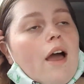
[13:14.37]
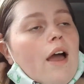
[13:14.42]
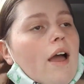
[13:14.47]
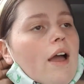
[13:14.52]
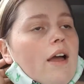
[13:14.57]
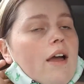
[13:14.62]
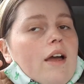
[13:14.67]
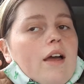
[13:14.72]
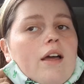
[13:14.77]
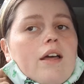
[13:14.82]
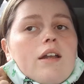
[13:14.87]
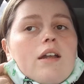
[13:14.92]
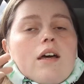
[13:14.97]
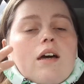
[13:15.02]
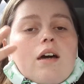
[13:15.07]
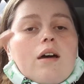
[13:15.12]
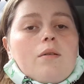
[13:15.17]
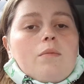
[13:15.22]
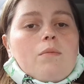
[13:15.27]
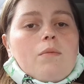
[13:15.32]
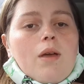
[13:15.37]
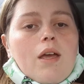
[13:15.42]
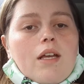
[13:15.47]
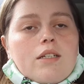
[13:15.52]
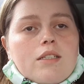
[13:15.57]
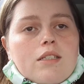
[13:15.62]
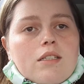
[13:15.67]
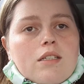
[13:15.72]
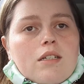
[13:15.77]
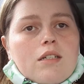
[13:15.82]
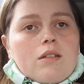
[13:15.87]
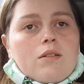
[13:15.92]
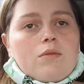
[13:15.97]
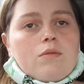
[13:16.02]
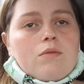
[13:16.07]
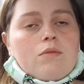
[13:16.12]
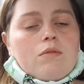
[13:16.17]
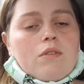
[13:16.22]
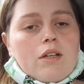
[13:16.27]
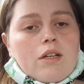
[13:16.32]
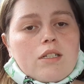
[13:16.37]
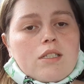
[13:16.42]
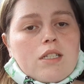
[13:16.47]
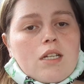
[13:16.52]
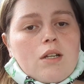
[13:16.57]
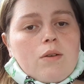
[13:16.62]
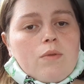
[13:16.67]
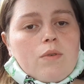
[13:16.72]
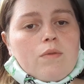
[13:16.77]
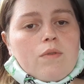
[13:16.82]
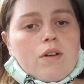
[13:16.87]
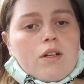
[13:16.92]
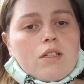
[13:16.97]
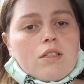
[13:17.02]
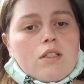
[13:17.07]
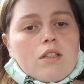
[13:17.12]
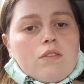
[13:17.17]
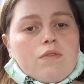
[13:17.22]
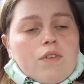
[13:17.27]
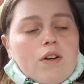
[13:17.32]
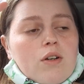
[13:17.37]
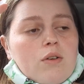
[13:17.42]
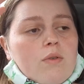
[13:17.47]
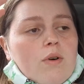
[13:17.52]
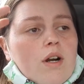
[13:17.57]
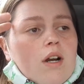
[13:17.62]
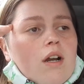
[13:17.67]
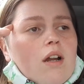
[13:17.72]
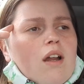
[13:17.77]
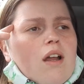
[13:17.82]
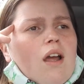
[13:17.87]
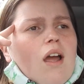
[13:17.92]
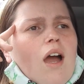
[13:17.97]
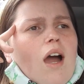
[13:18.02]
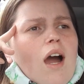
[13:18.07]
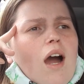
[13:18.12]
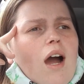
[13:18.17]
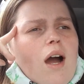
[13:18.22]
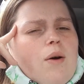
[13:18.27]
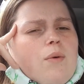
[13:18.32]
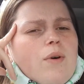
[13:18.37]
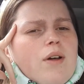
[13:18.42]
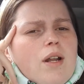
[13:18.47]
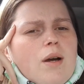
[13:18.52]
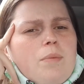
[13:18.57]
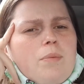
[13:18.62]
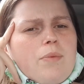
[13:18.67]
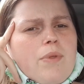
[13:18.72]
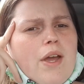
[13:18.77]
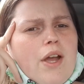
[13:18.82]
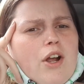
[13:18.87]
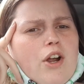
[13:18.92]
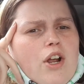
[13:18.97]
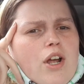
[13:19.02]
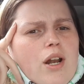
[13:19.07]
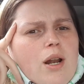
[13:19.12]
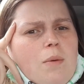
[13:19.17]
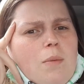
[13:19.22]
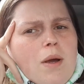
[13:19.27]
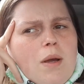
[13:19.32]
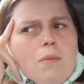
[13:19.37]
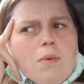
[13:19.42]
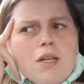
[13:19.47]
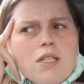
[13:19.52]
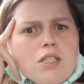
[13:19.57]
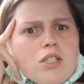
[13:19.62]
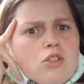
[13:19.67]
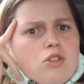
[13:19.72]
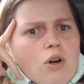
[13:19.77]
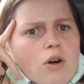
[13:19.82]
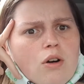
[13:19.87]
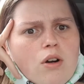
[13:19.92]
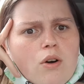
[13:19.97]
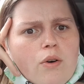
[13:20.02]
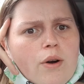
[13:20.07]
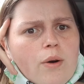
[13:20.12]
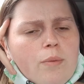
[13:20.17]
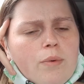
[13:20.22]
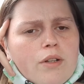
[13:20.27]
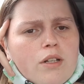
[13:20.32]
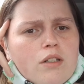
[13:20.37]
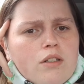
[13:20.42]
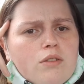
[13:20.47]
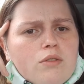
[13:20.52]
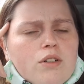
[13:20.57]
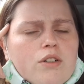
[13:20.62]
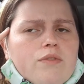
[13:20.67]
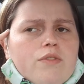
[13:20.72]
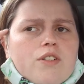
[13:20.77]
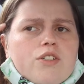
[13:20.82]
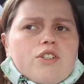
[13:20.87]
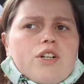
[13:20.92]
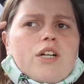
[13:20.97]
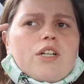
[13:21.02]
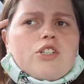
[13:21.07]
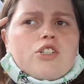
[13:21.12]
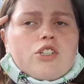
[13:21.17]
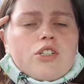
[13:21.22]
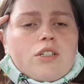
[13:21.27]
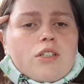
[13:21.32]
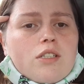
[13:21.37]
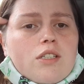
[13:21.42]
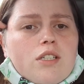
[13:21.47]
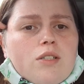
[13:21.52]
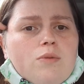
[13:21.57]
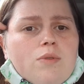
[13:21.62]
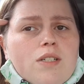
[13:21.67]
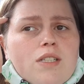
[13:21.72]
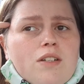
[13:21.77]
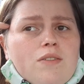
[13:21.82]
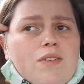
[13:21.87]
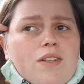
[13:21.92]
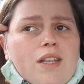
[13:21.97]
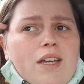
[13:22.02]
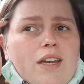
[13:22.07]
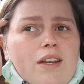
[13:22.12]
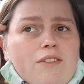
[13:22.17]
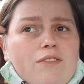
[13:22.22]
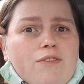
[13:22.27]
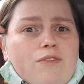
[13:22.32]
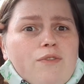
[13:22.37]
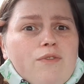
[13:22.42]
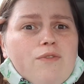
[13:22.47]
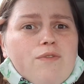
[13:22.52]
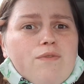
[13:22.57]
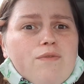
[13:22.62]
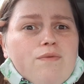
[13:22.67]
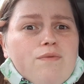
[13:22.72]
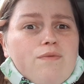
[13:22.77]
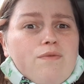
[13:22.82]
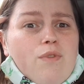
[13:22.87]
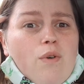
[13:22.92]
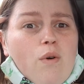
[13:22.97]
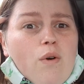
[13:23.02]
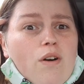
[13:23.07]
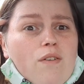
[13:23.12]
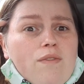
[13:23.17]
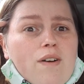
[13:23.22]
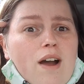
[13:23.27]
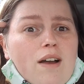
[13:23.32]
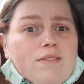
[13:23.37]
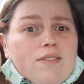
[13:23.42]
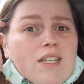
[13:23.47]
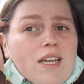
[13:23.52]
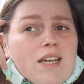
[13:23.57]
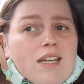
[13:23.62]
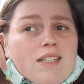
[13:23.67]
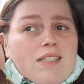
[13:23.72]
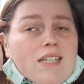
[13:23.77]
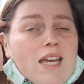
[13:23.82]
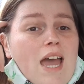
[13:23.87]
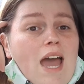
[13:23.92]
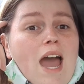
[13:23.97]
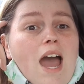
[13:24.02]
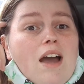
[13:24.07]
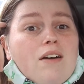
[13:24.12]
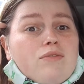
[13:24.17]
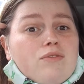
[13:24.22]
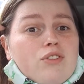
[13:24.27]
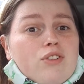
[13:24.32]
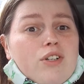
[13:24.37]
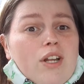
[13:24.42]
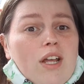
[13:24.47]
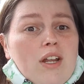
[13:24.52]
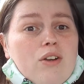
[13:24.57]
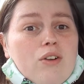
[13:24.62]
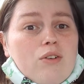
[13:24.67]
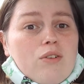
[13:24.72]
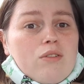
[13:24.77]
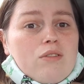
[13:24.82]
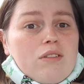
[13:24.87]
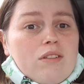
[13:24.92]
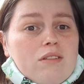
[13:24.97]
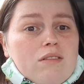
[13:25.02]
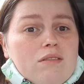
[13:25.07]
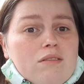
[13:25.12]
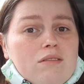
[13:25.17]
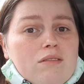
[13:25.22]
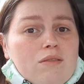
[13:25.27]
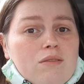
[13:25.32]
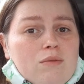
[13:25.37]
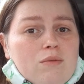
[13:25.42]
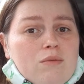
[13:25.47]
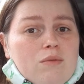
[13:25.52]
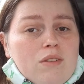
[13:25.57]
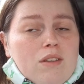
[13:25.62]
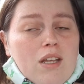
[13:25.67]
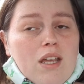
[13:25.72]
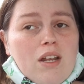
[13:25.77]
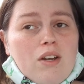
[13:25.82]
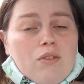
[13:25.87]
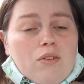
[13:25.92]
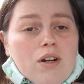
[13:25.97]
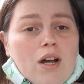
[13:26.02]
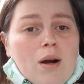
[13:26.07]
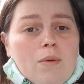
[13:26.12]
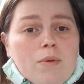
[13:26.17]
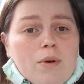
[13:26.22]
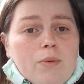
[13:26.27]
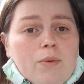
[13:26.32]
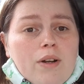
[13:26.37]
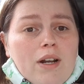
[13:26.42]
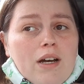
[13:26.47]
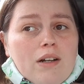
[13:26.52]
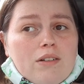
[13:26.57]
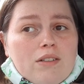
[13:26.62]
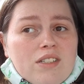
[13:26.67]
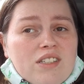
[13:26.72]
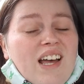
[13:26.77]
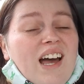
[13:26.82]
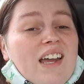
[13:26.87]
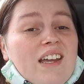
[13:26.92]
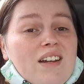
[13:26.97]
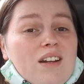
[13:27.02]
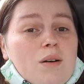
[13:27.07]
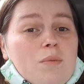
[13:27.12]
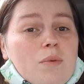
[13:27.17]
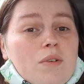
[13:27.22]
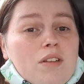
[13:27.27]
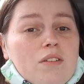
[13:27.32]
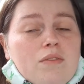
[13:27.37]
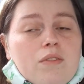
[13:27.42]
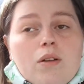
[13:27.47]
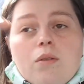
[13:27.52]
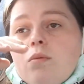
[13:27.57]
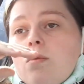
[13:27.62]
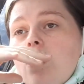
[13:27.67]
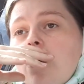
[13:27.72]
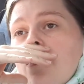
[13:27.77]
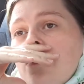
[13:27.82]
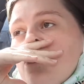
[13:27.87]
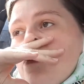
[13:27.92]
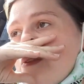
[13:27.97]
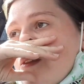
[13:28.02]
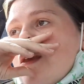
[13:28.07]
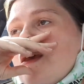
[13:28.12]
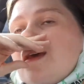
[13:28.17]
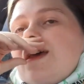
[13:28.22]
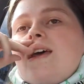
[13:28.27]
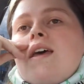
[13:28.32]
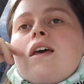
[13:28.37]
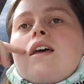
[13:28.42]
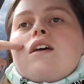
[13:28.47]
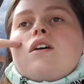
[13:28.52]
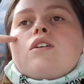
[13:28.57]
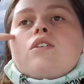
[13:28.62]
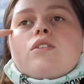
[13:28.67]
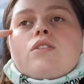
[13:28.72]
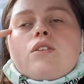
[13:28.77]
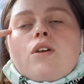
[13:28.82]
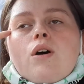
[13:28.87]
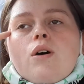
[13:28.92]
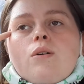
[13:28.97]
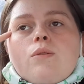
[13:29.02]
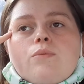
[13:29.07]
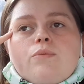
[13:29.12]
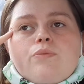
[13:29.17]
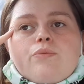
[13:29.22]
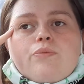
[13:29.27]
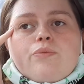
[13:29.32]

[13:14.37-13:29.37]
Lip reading: and Mason, like I said, he went running to the front door. I went up there, and I'm like, Mason, don't go open the door for strangers, because this wasn't even like 4 or 5 seconds after Daniel and Aubrey went out of sight up on the flood wall. So